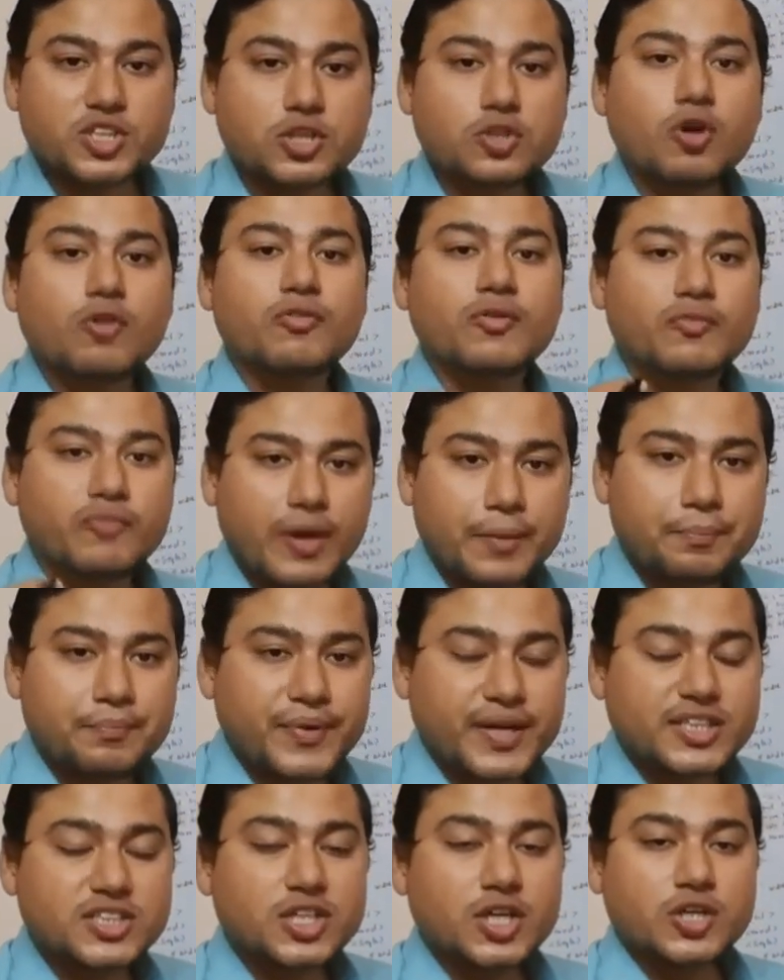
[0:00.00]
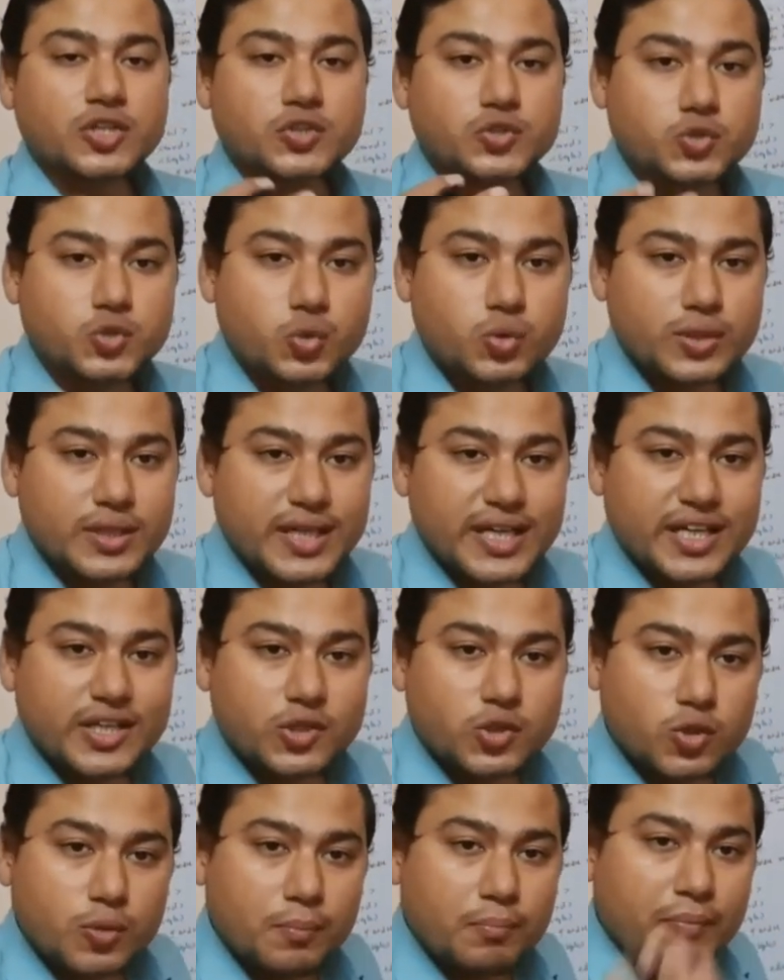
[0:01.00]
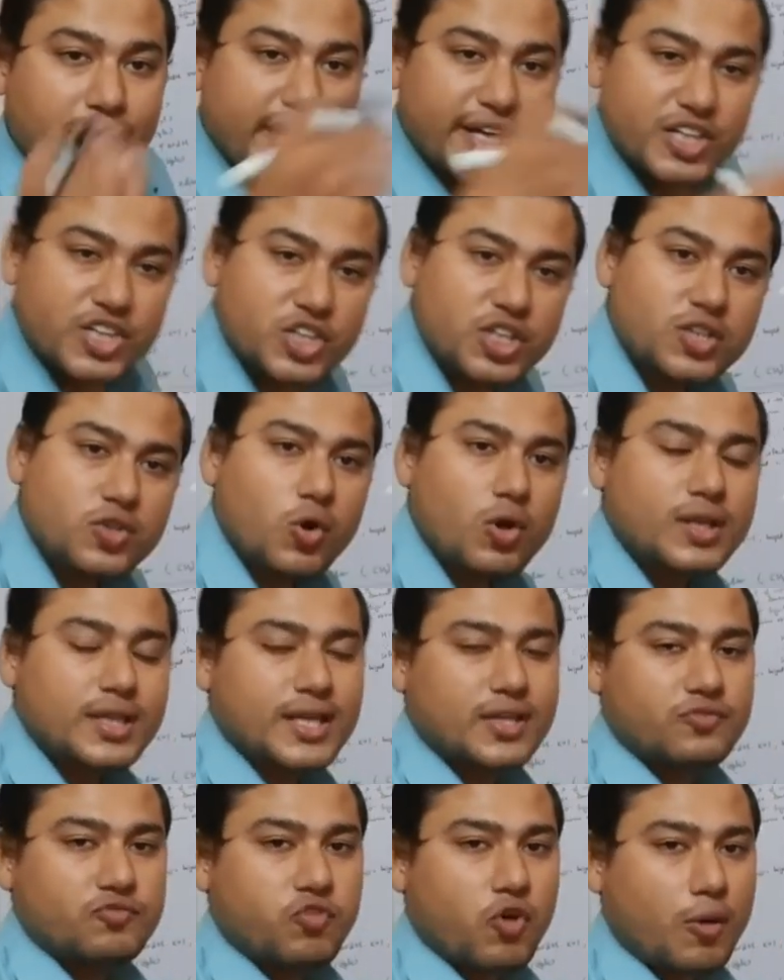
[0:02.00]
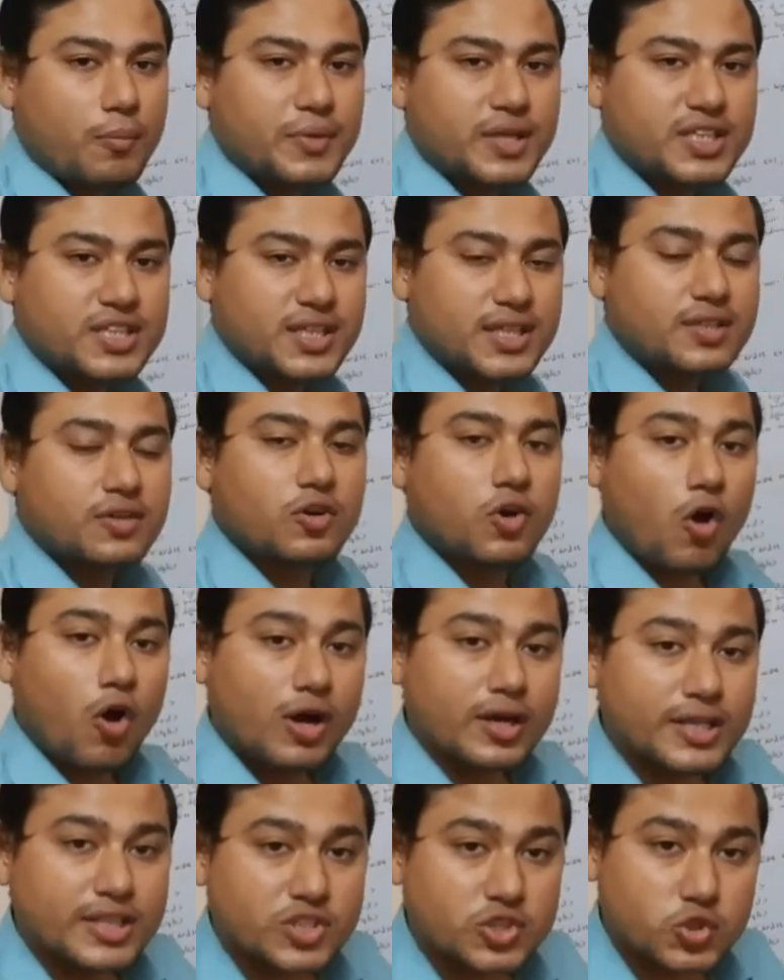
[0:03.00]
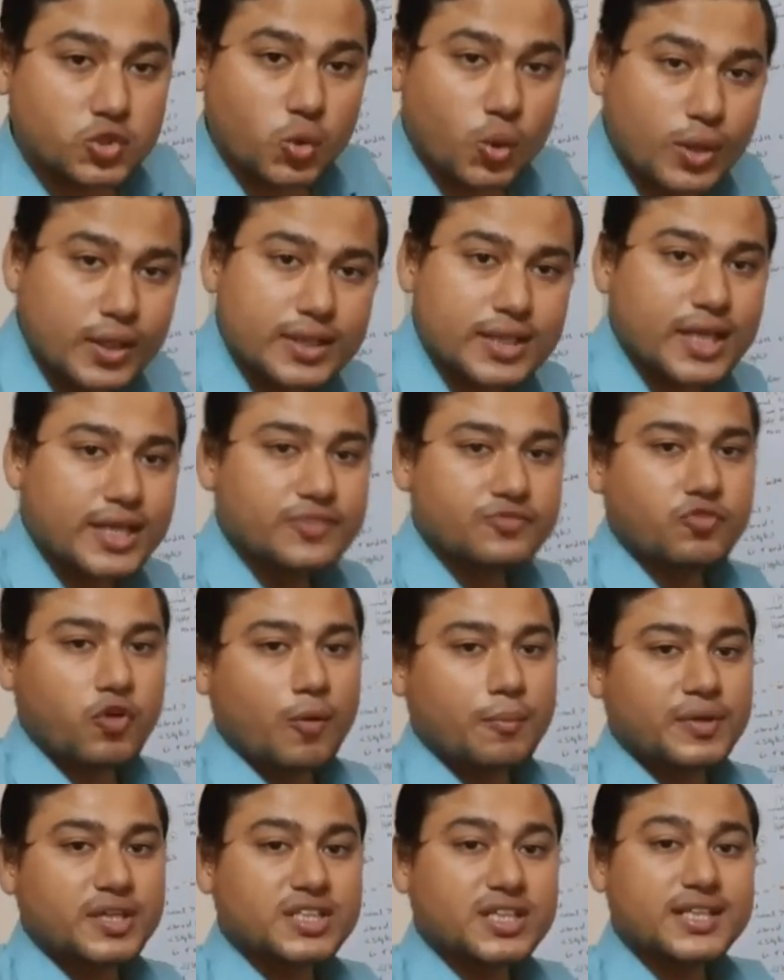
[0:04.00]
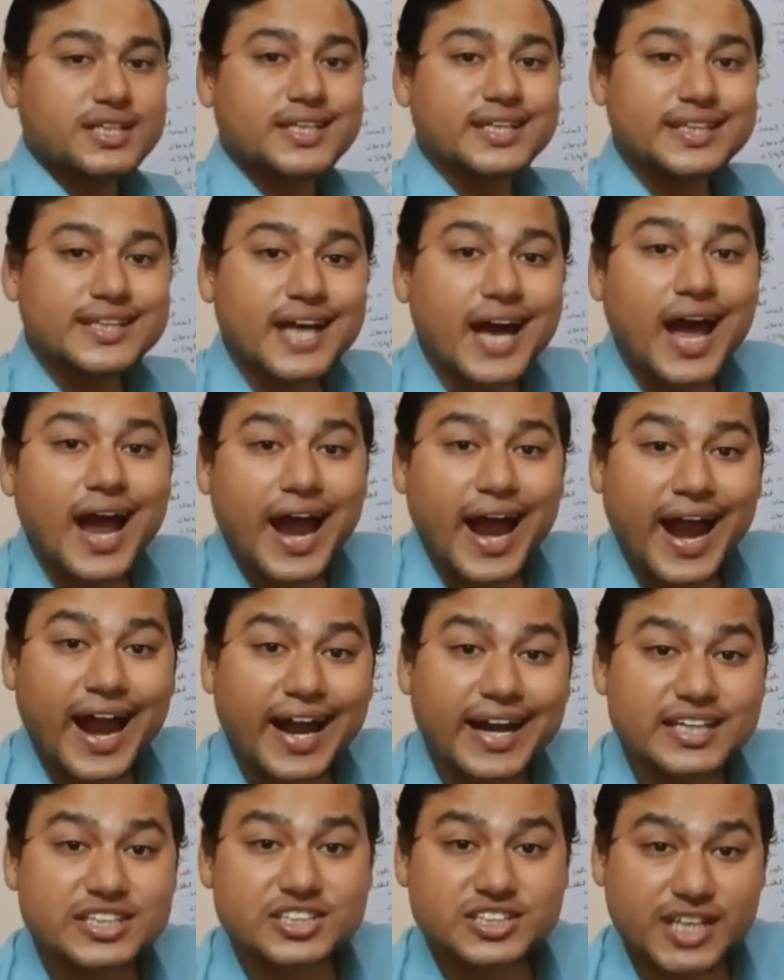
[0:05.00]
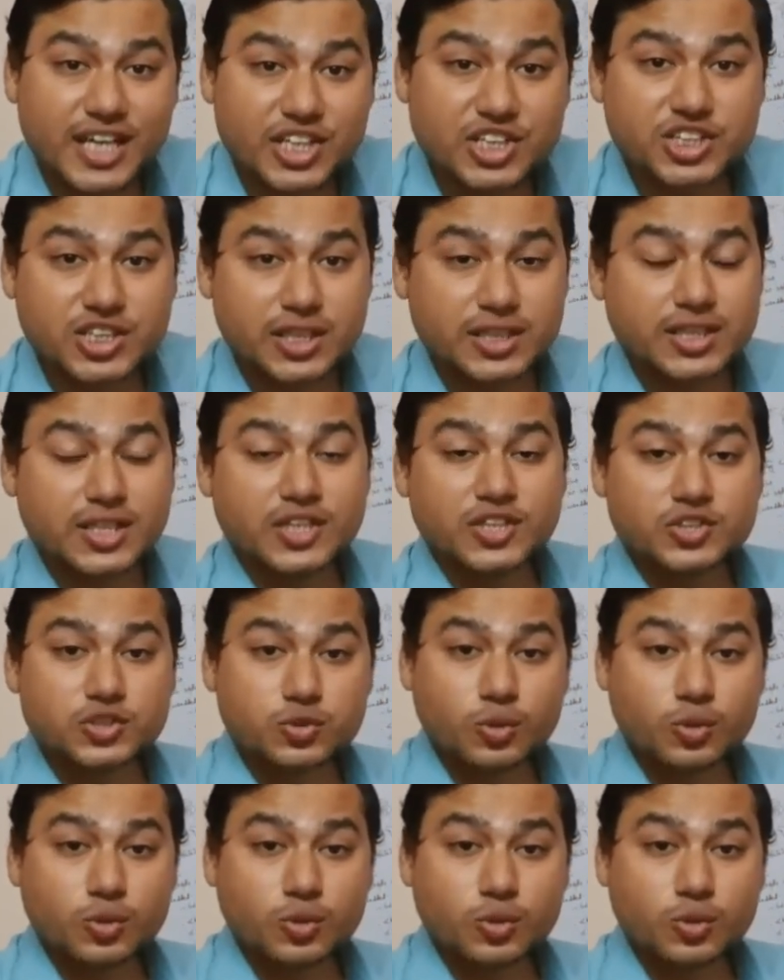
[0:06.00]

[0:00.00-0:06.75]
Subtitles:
of a web page, you need to mention all the information or store the information in the head section.